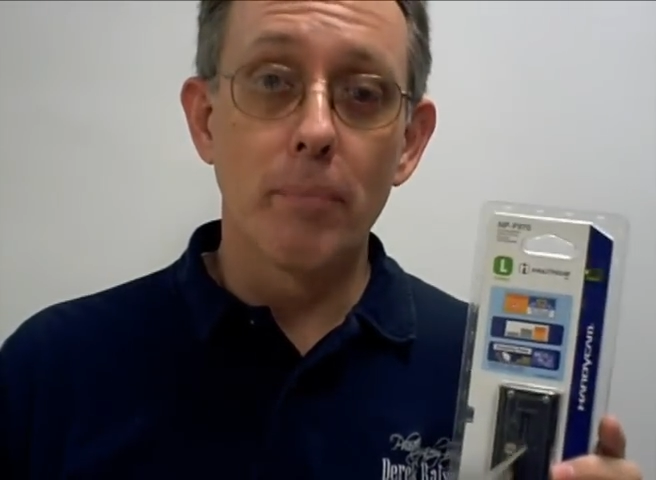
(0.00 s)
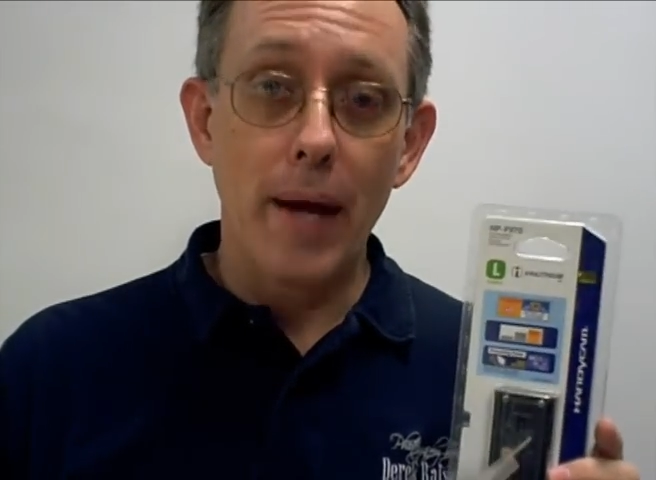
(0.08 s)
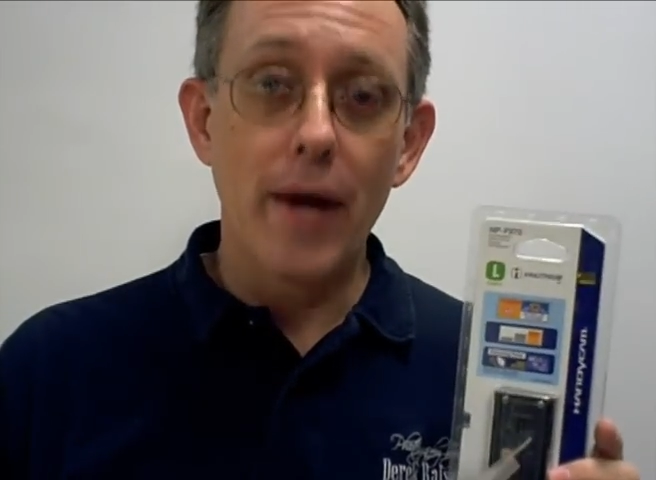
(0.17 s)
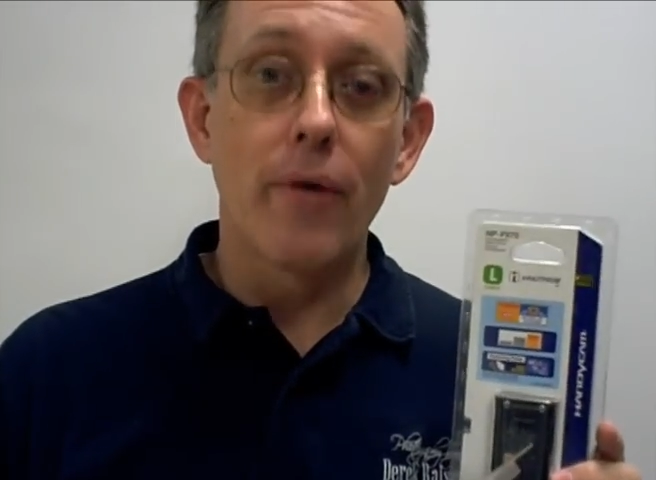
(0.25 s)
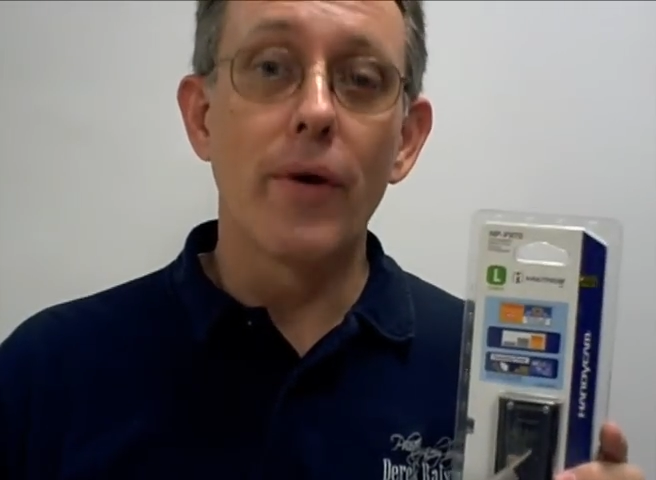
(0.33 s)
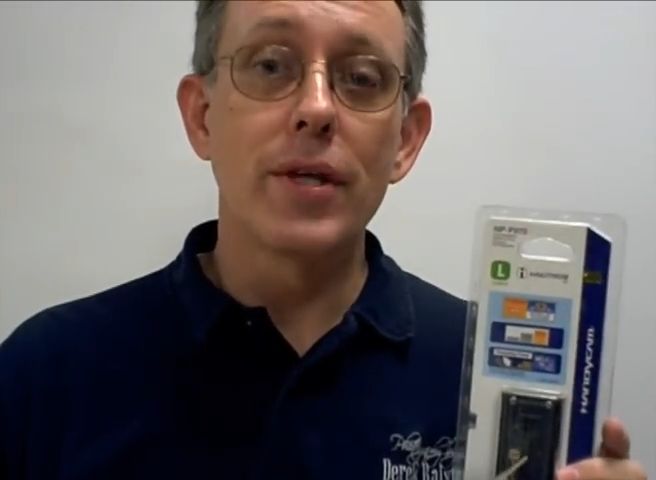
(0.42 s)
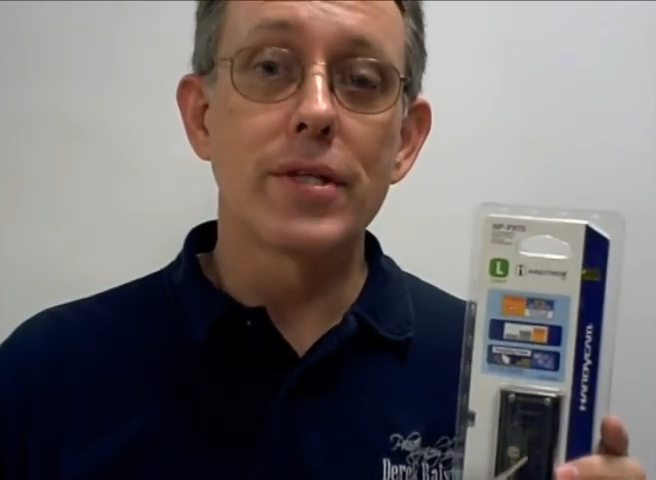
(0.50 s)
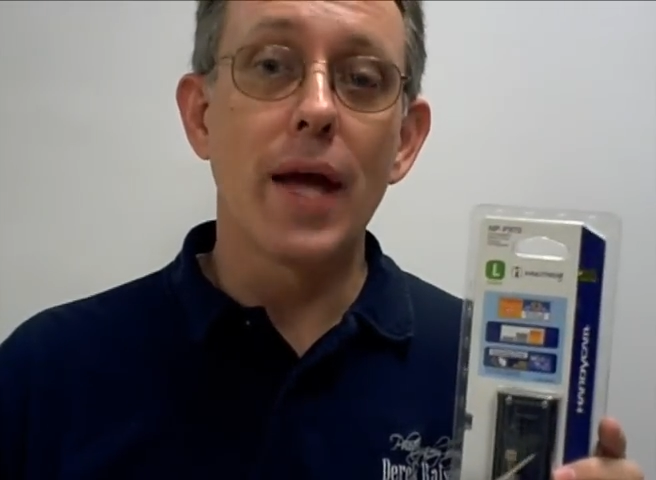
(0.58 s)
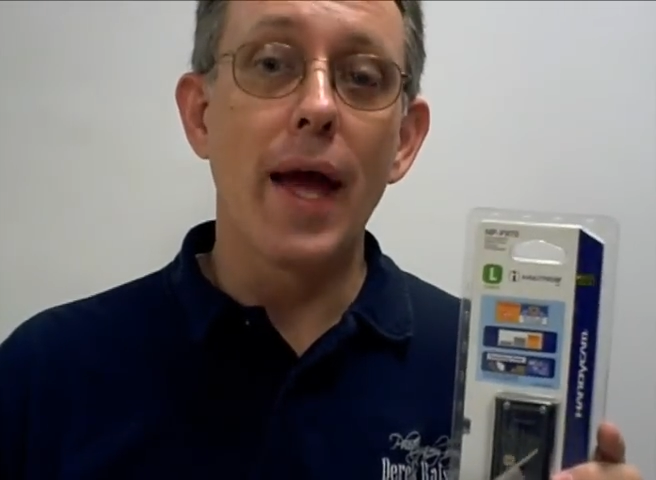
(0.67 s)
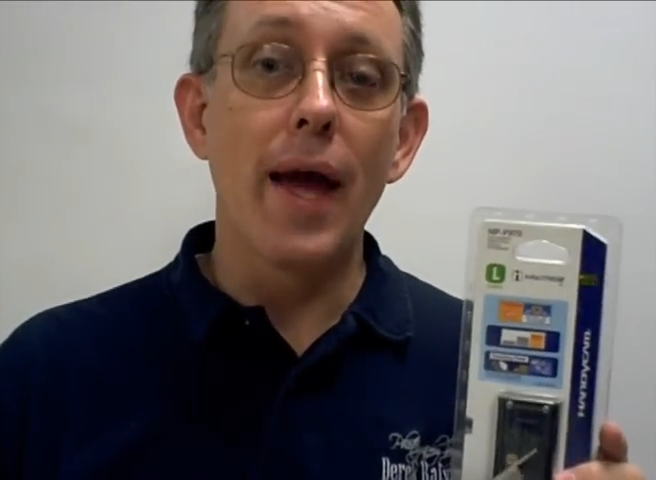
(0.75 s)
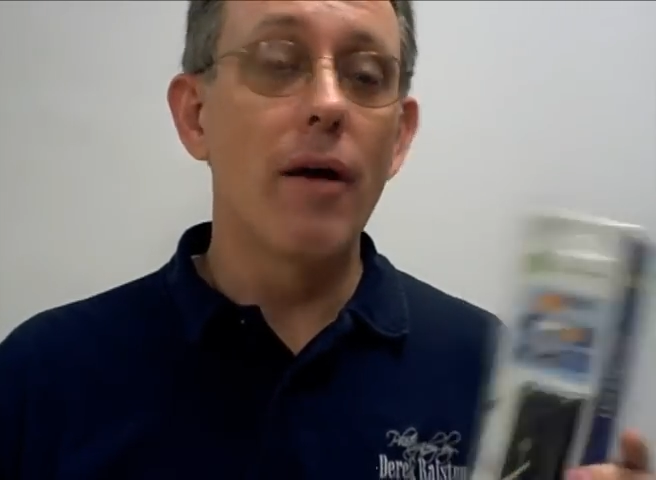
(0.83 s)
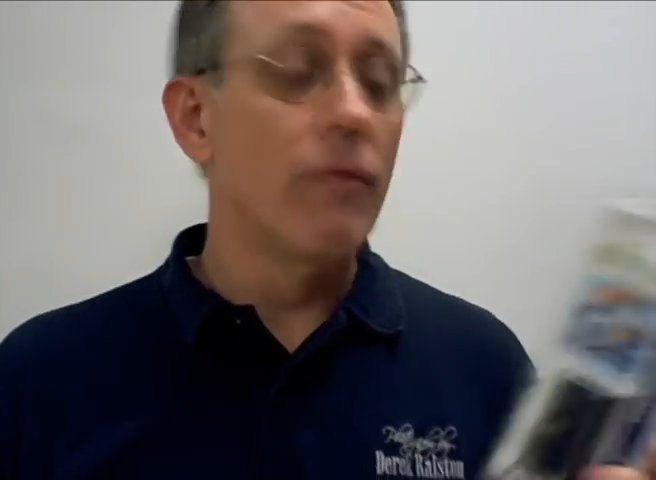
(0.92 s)
battery
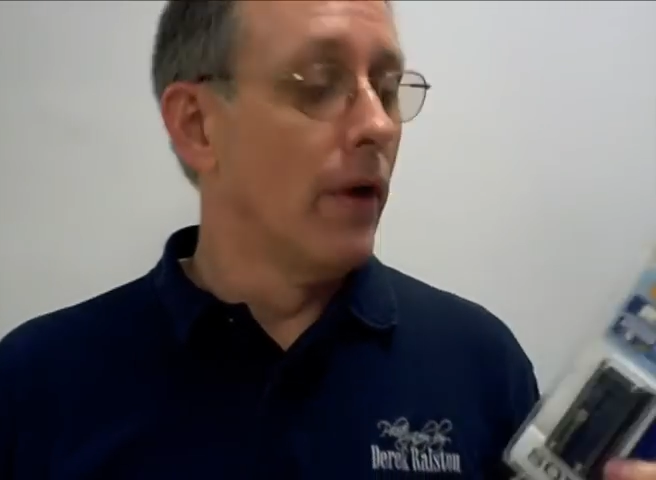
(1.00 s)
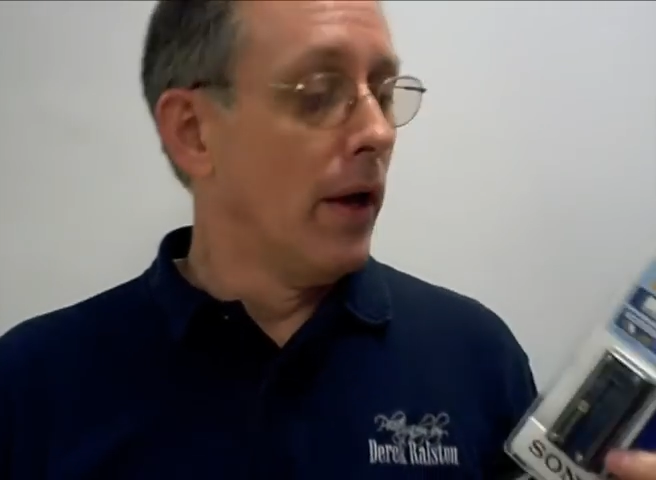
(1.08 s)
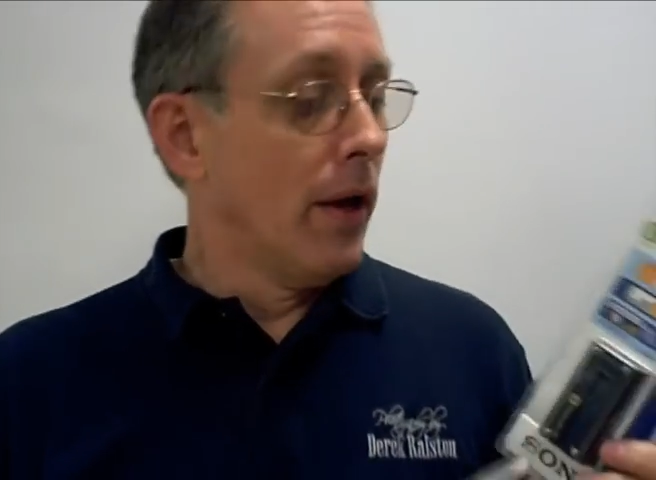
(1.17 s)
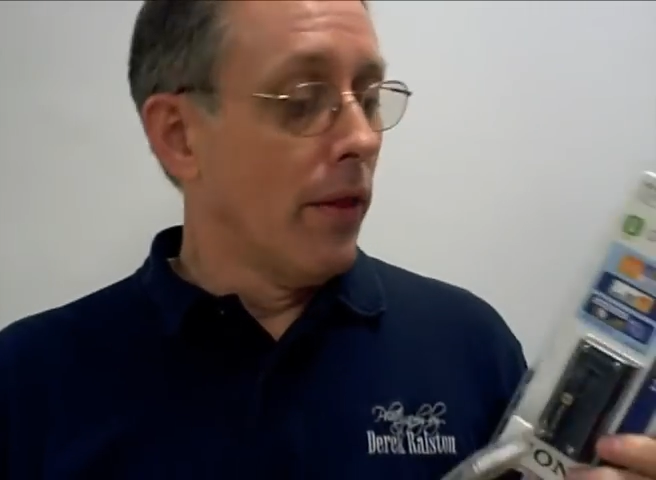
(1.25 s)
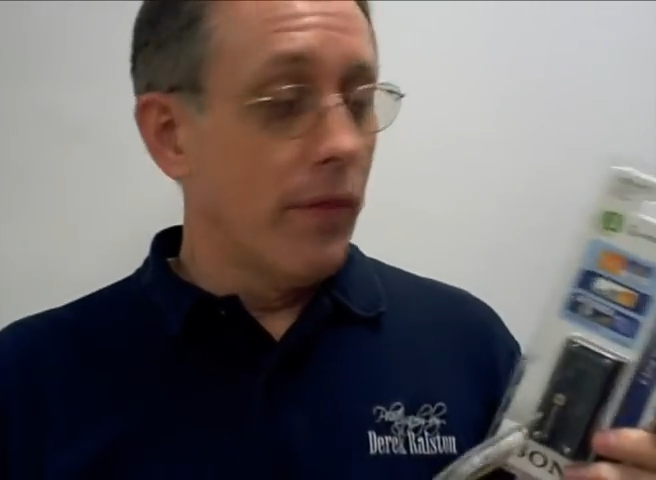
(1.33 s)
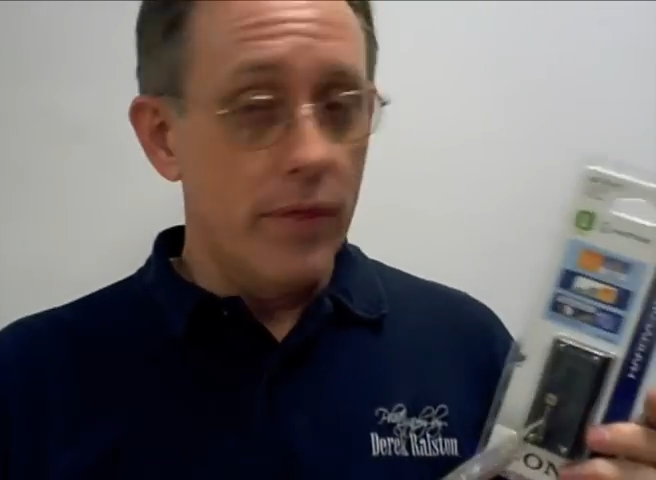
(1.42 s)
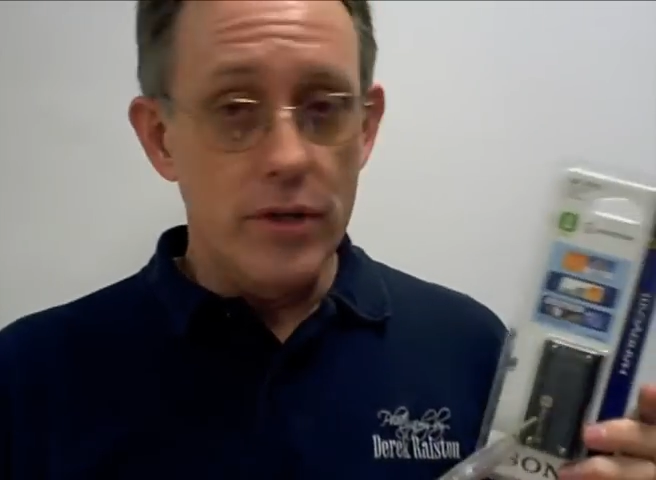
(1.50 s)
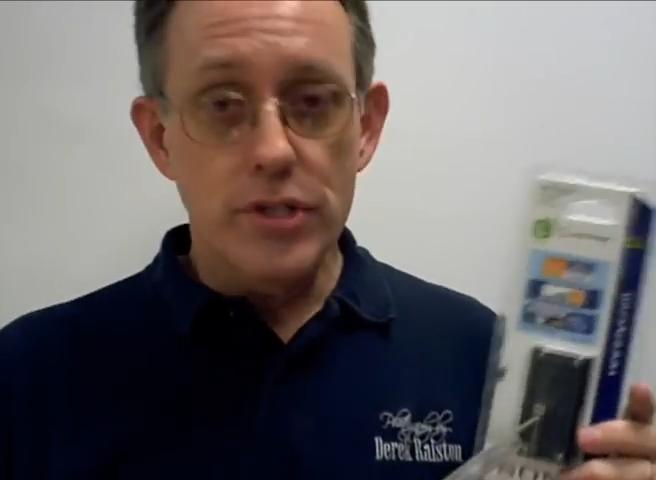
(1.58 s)
to have the